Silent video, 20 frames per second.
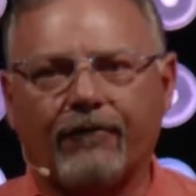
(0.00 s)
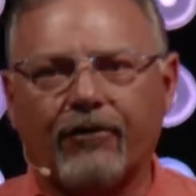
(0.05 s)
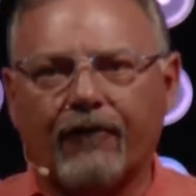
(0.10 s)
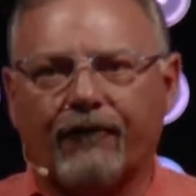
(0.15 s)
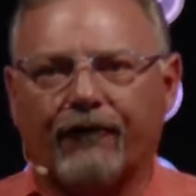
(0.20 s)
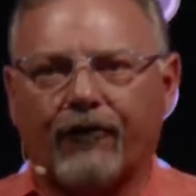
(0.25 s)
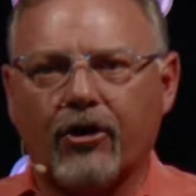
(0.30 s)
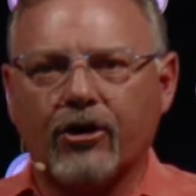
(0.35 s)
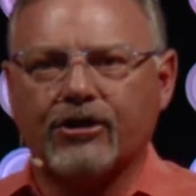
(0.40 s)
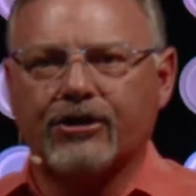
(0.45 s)
The
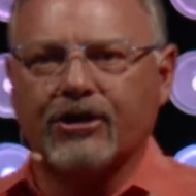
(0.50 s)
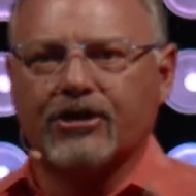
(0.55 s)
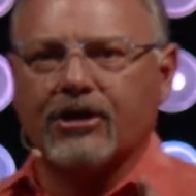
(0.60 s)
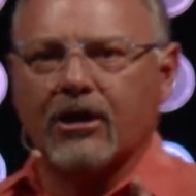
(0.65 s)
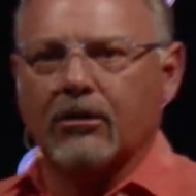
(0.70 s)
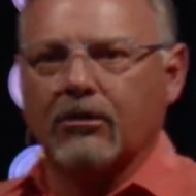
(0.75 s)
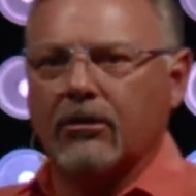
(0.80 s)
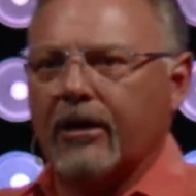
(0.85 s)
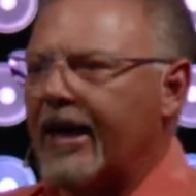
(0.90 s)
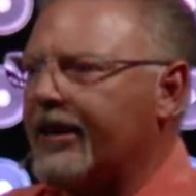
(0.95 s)
first is
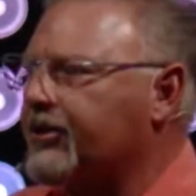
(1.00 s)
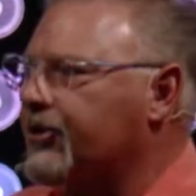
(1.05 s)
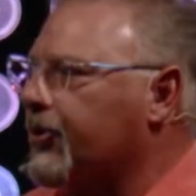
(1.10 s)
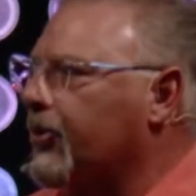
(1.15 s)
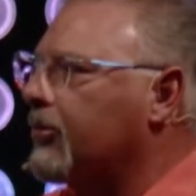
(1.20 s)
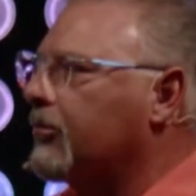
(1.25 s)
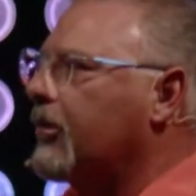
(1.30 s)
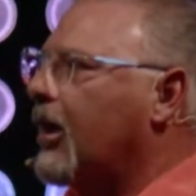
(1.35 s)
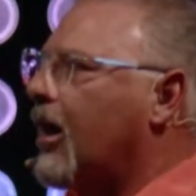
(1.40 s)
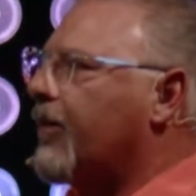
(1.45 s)
a
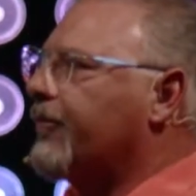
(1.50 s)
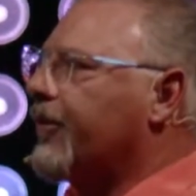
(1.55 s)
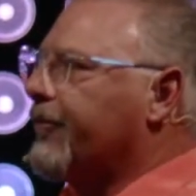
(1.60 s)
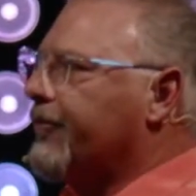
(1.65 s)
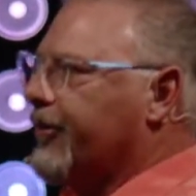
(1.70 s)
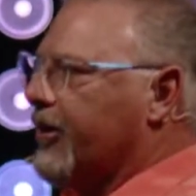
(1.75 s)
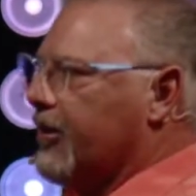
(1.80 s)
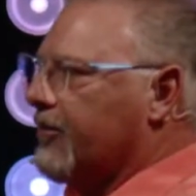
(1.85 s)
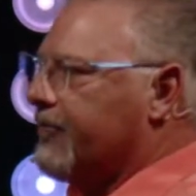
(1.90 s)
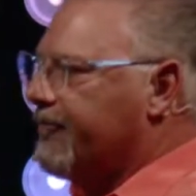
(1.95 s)
lesser love
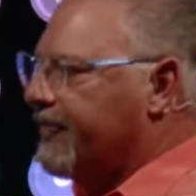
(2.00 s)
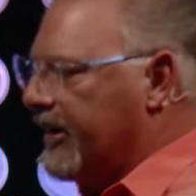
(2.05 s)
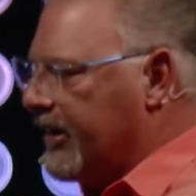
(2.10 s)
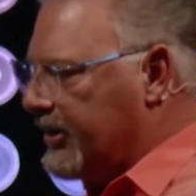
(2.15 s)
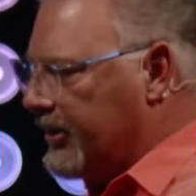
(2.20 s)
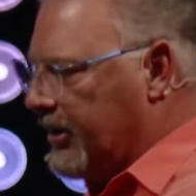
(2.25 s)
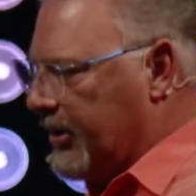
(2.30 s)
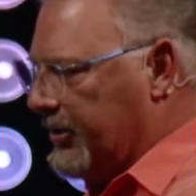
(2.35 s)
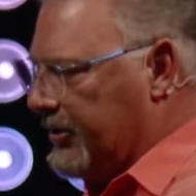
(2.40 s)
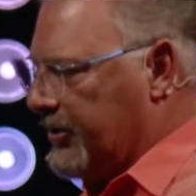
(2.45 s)
of
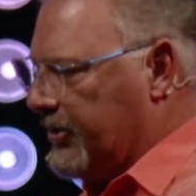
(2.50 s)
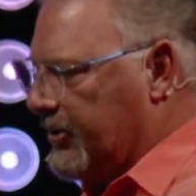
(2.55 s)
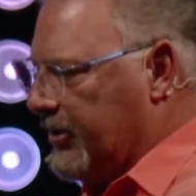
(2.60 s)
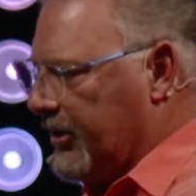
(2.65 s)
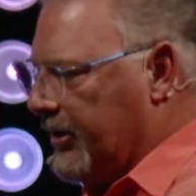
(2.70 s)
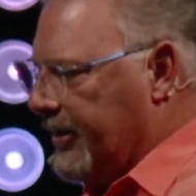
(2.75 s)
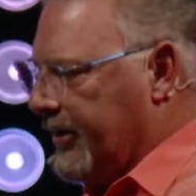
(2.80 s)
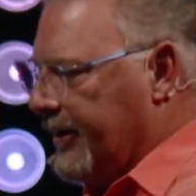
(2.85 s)
convenience.